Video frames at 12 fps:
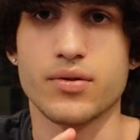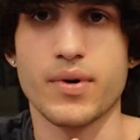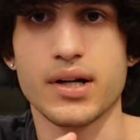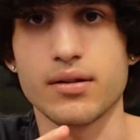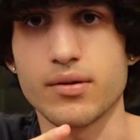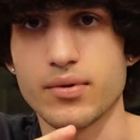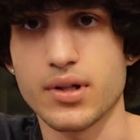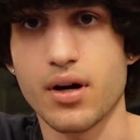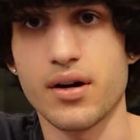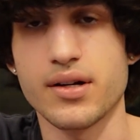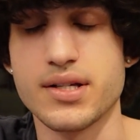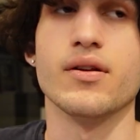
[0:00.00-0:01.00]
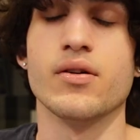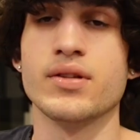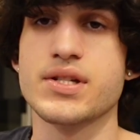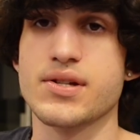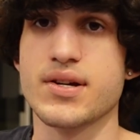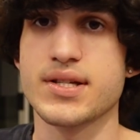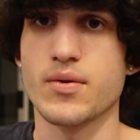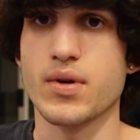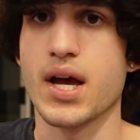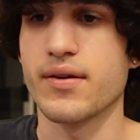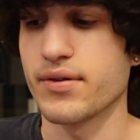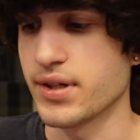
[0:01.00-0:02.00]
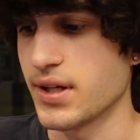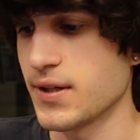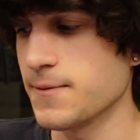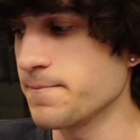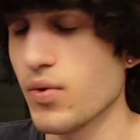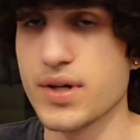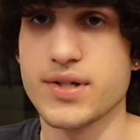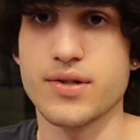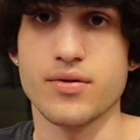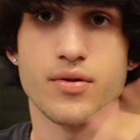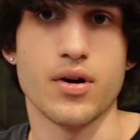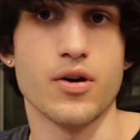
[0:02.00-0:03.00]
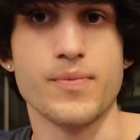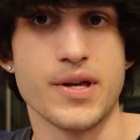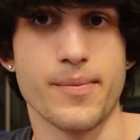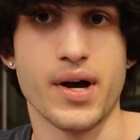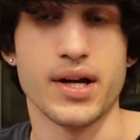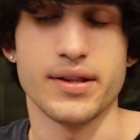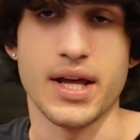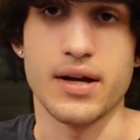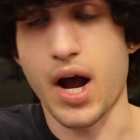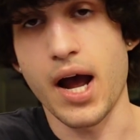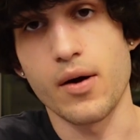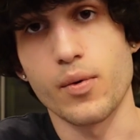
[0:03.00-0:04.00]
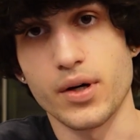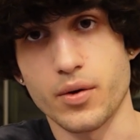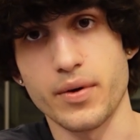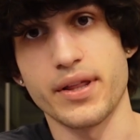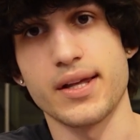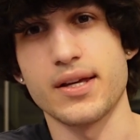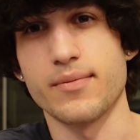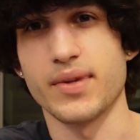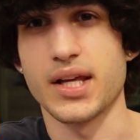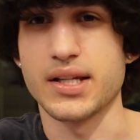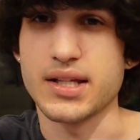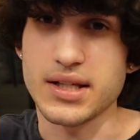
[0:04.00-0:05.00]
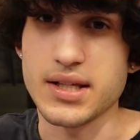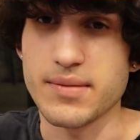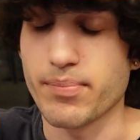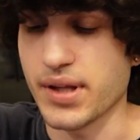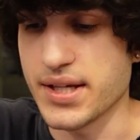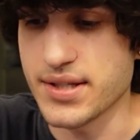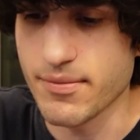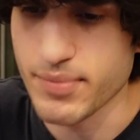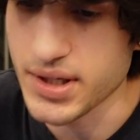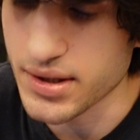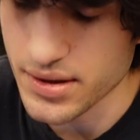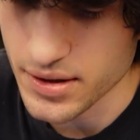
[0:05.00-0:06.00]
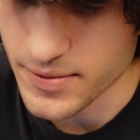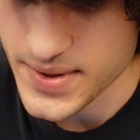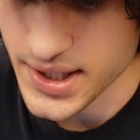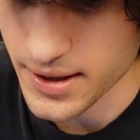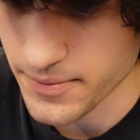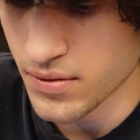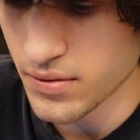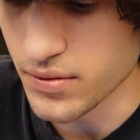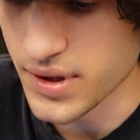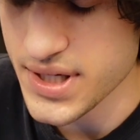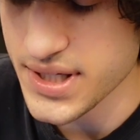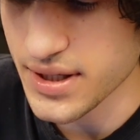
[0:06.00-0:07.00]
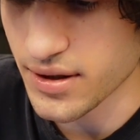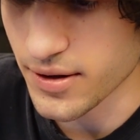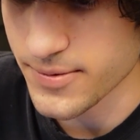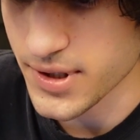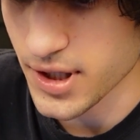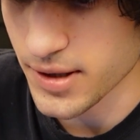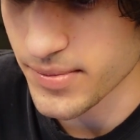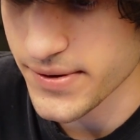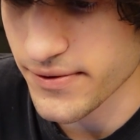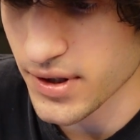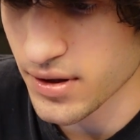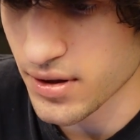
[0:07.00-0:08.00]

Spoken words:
directly with the artist. The only songs that we ever did was through a homie of mine that I work with him, and then he placed the beat, you know what I'm saying? Ooh, this snare up top is fire.